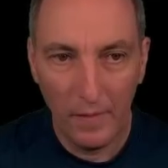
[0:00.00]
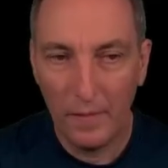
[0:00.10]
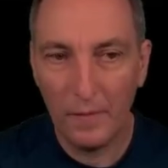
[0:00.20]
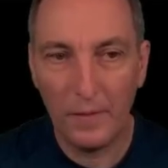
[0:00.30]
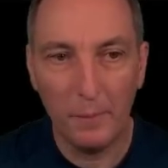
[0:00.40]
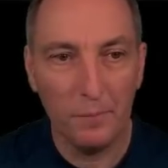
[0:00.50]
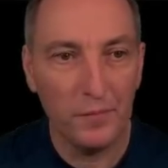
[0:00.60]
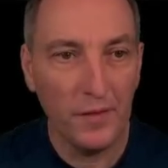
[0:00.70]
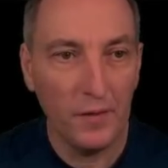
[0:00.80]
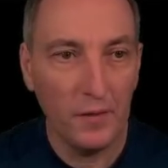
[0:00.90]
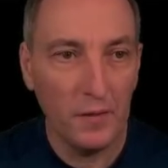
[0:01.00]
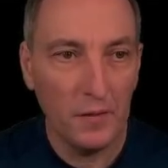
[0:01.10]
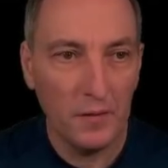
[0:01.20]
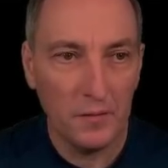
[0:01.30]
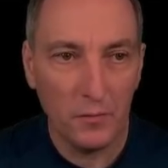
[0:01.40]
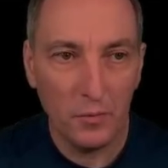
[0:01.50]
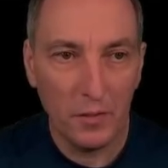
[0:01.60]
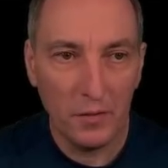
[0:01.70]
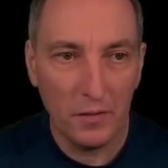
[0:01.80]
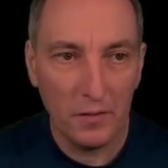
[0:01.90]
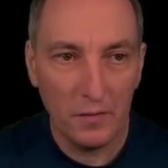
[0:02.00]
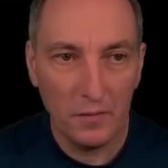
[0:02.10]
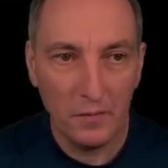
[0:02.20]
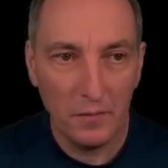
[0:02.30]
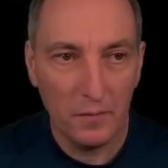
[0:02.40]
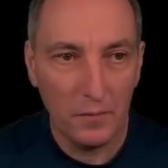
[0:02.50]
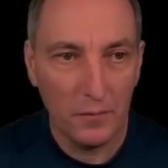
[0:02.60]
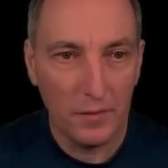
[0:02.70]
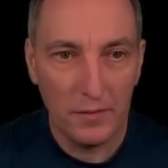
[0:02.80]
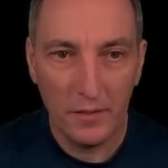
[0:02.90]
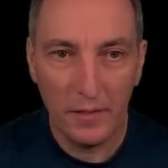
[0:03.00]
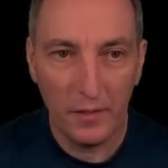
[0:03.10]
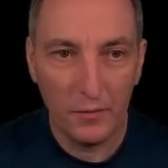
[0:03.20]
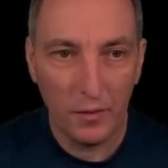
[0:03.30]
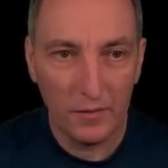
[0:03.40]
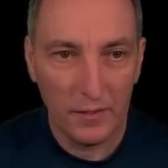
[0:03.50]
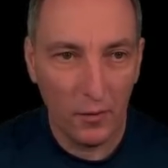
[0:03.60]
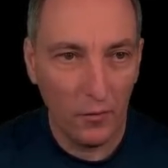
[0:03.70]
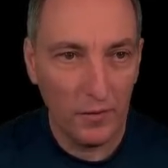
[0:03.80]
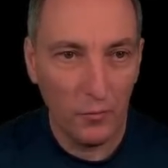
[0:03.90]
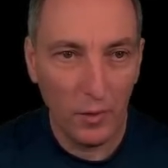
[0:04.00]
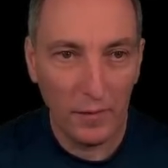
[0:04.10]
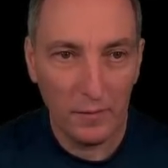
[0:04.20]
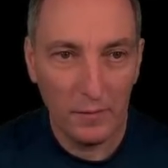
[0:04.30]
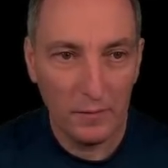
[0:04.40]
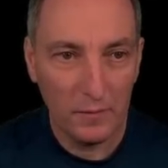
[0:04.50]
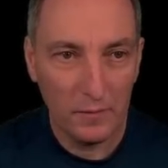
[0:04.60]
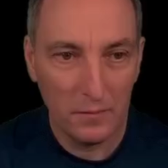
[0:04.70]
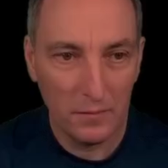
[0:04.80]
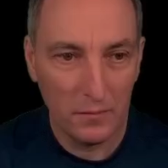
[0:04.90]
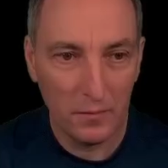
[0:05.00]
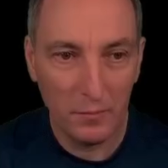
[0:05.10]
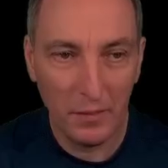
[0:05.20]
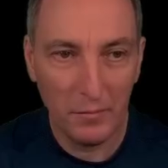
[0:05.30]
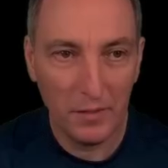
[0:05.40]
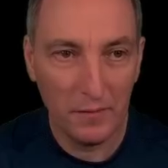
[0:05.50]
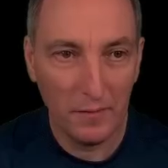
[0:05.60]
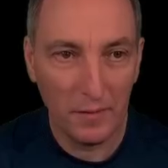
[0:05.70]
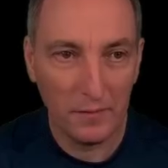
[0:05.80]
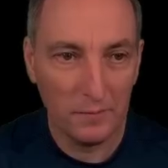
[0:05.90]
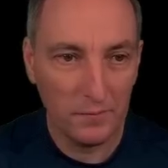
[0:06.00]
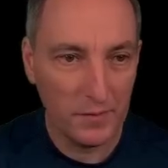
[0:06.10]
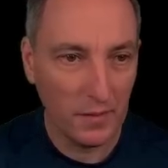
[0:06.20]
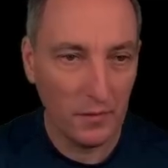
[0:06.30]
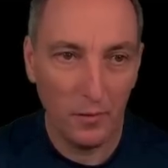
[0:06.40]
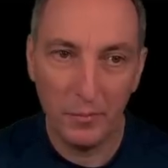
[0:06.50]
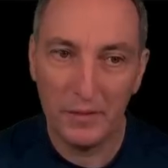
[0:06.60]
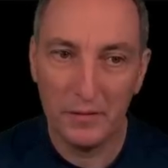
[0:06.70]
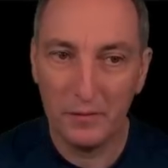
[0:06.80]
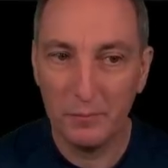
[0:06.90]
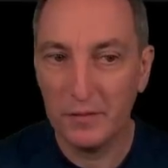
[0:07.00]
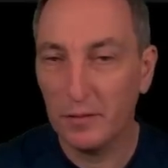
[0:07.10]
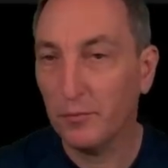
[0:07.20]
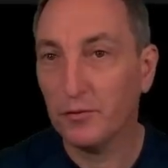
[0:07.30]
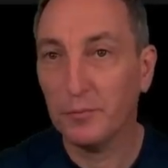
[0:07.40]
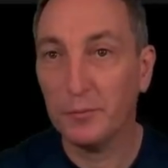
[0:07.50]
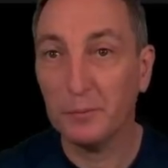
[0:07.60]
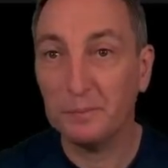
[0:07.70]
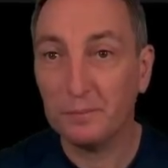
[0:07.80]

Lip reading: Okay, so we'll see here. You are the only one, so it might be a thing. So I hope I didn't mess up other people.